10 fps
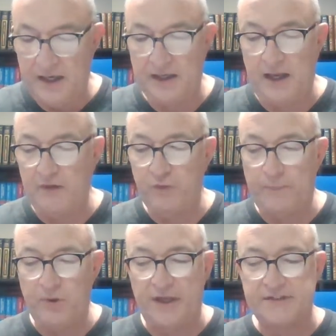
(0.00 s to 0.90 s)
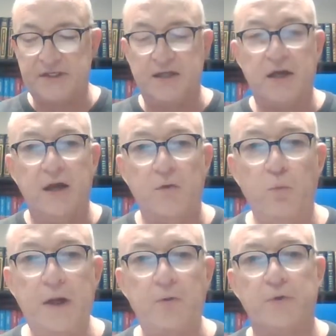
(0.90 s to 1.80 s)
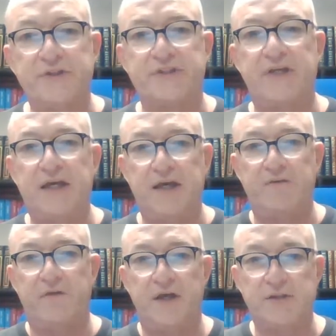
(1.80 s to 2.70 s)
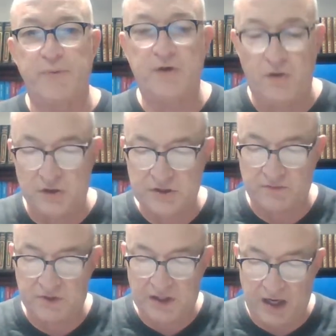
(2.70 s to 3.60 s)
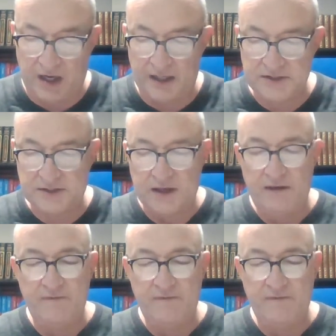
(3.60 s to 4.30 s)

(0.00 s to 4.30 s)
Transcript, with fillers: And every blessing we receive is because of God's